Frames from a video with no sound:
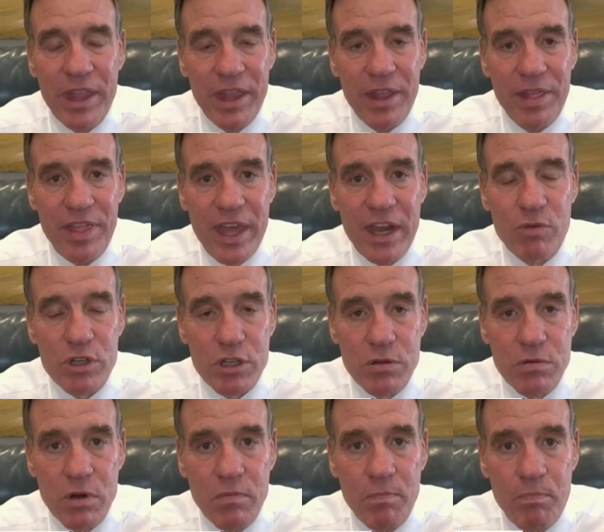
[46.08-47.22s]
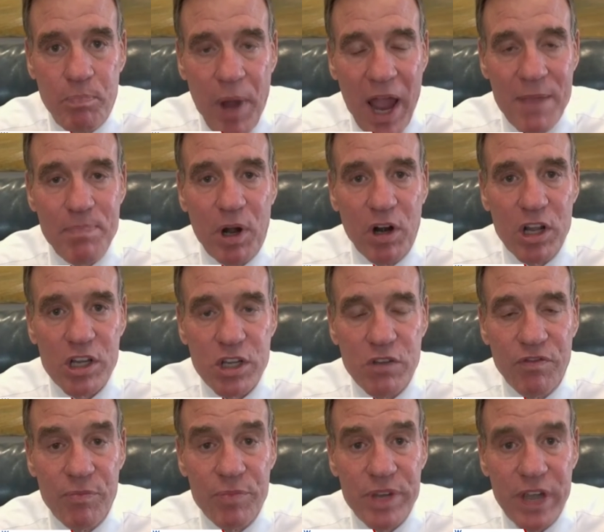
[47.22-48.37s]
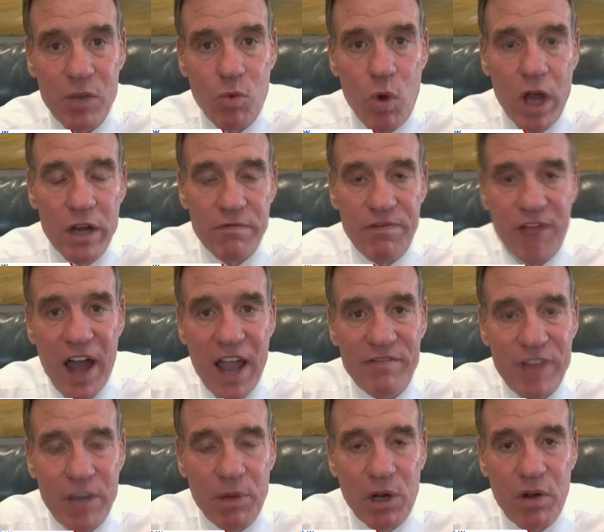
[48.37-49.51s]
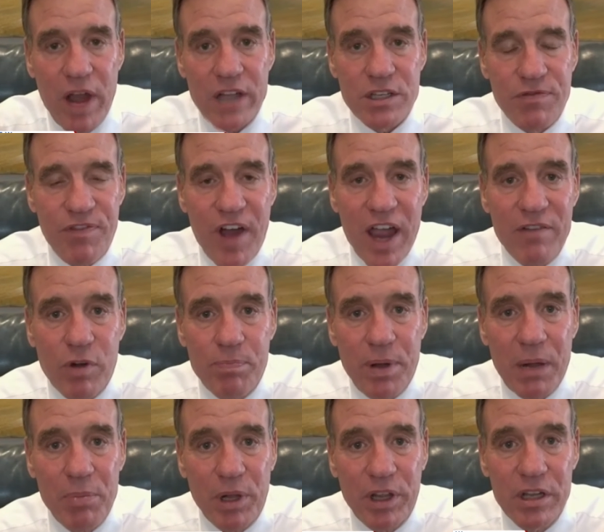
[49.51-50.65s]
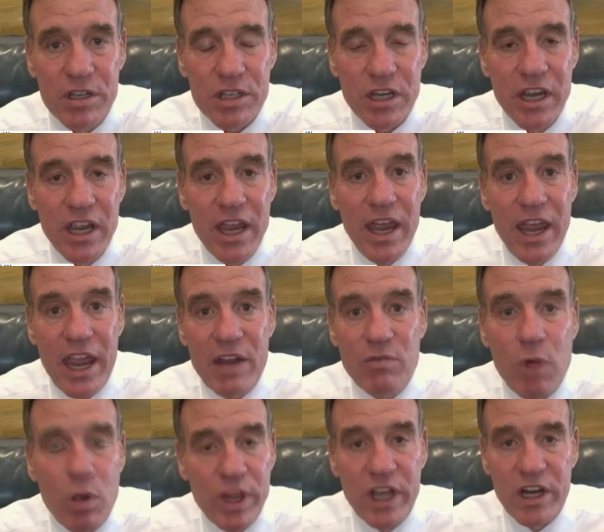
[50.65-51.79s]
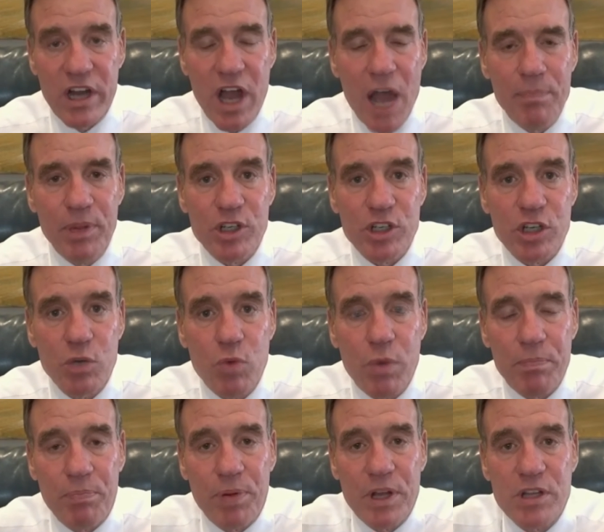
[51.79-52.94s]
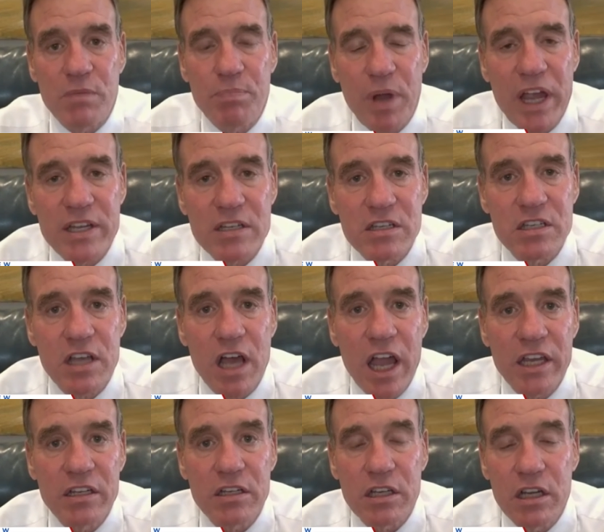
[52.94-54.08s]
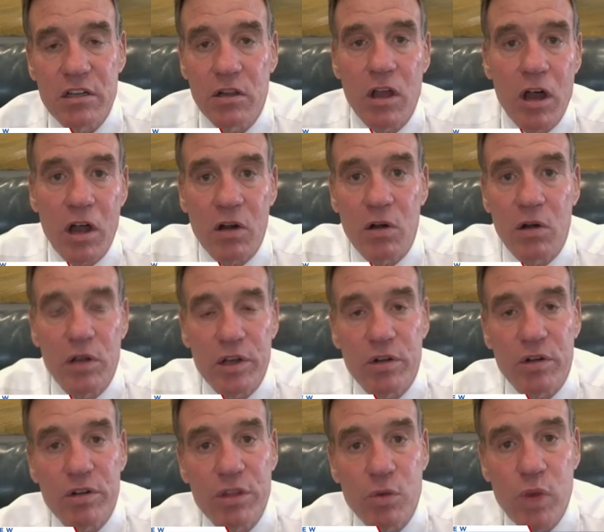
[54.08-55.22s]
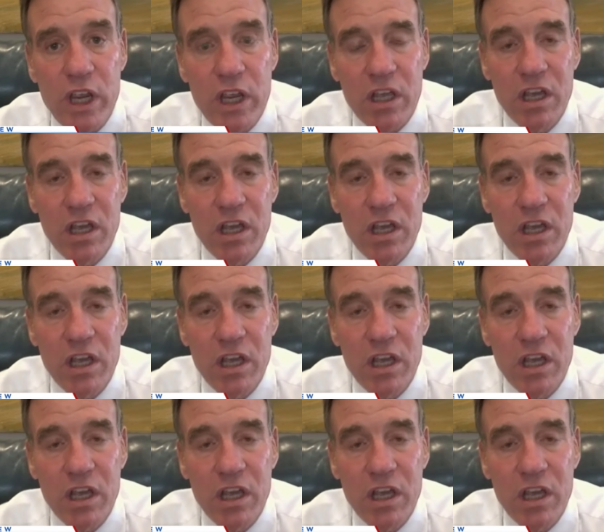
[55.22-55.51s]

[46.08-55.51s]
that it was bipartisan from day one five Democrats, five Republicans. And what we accomplished and what President Biden signed into law earlier in the week